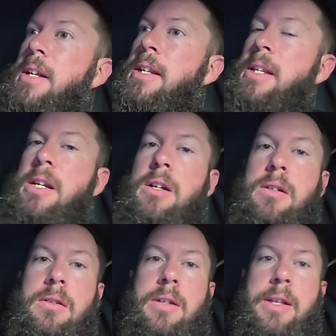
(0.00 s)
done in
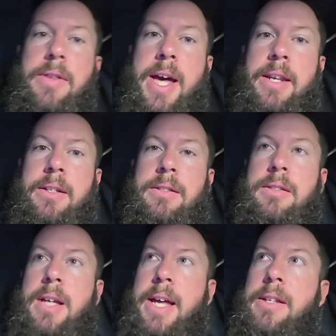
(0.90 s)
here, and that
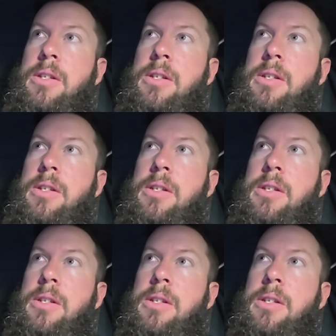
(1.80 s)
is I